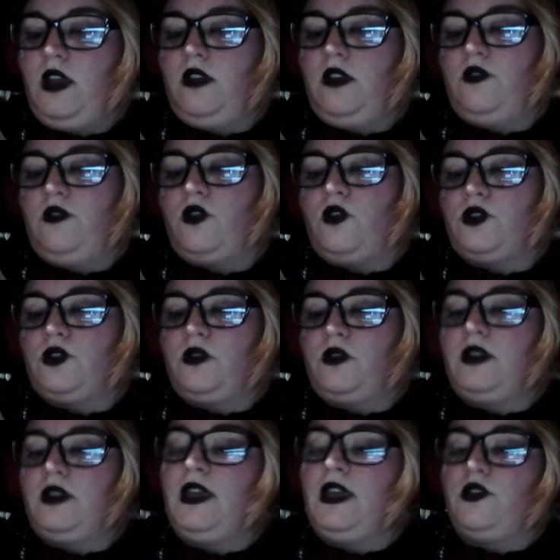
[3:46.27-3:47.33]
And of
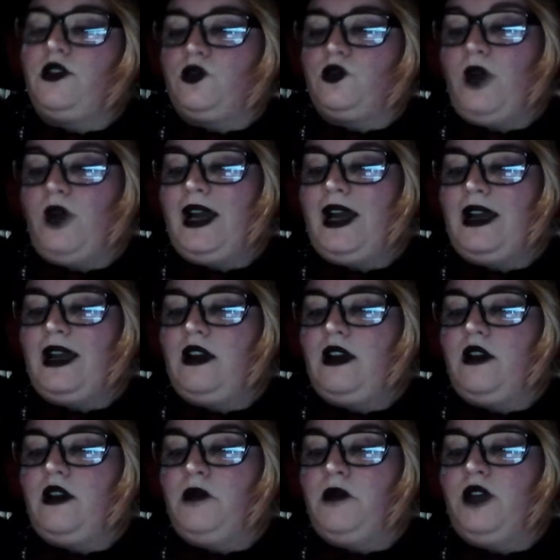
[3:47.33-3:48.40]
course, when candles
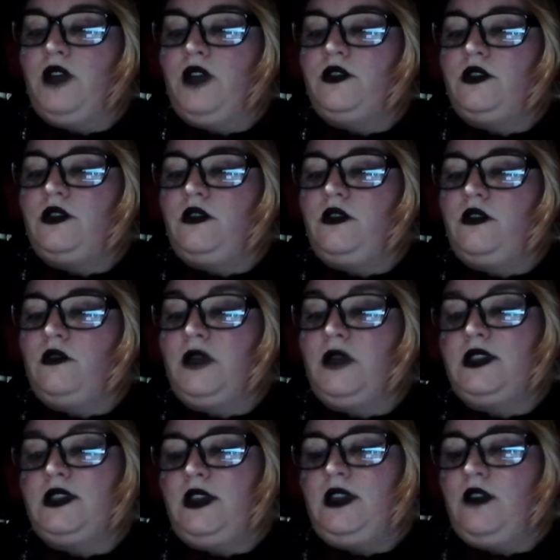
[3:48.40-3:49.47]
melt, they're
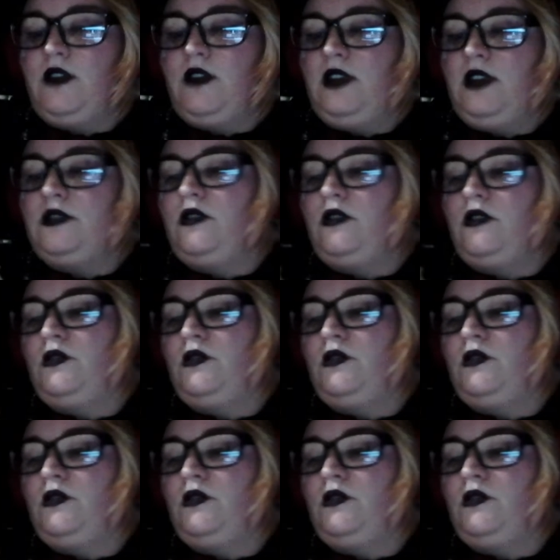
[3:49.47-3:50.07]
messy, right?